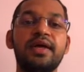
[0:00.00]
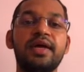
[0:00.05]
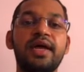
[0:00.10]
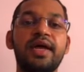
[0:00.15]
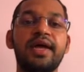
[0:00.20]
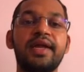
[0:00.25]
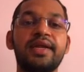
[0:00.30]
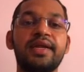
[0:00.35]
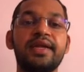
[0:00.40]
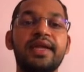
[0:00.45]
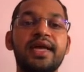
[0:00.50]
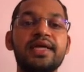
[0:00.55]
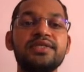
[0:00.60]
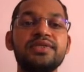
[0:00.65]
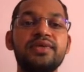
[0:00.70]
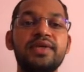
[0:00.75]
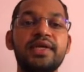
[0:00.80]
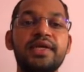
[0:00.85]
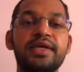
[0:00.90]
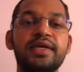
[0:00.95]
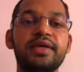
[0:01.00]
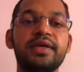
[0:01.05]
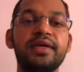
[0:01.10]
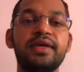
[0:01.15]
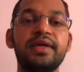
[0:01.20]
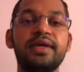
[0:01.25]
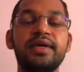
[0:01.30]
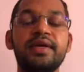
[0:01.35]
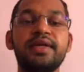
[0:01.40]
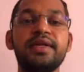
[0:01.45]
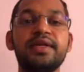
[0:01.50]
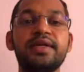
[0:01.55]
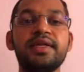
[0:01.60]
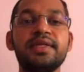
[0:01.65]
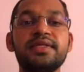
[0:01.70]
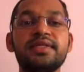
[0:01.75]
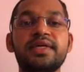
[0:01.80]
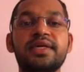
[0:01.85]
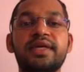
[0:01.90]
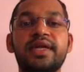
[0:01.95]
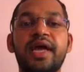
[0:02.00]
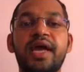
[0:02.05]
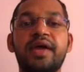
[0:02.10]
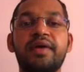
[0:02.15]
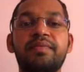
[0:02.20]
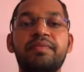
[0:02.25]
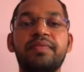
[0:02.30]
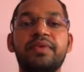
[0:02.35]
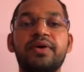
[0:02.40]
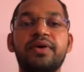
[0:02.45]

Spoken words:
and gradually increase the time